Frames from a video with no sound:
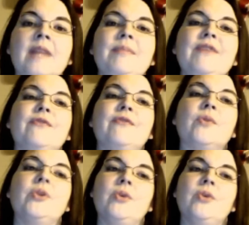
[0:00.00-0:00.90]
before
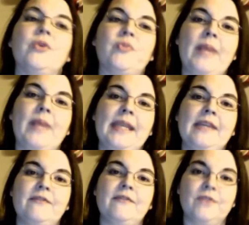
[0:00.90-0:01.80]
you go
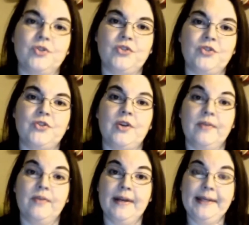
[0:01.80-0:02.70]
spending first. All
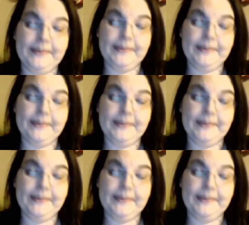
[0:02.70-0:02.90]
right?